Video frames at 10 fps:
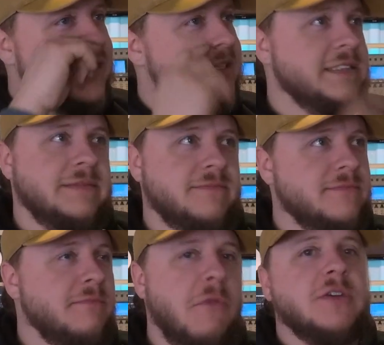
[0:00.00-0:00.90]
That's
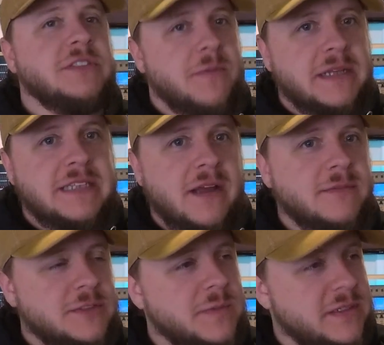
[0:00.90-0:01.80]
most of my time
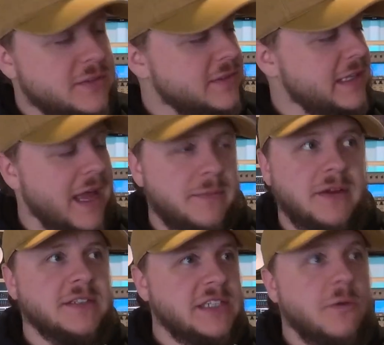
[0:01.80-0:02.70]
was spent doing that,
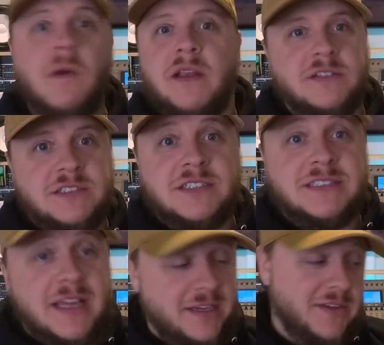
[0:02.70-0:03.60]
because equator is
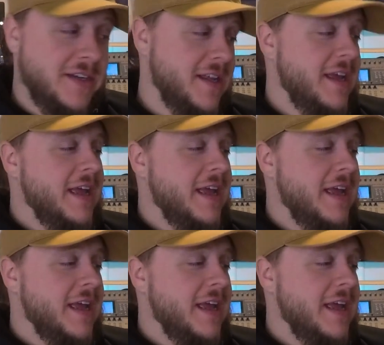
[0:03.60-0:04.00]
just that good,